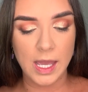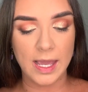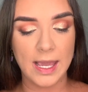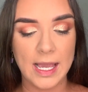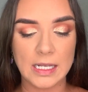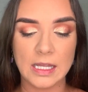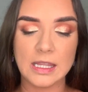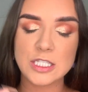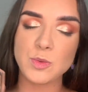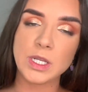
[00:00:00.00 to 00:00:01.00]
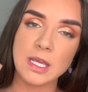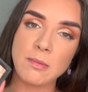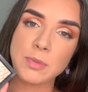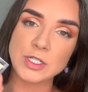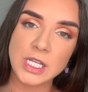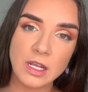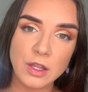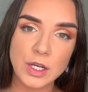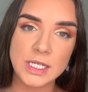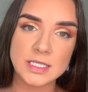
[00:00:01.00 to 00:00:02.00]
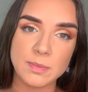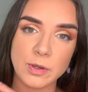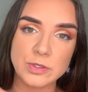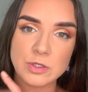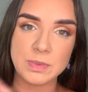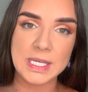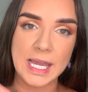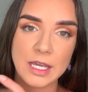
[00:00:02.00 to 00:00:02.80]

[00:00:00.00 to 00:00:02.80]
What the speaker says: And this one in particular is supposed to be a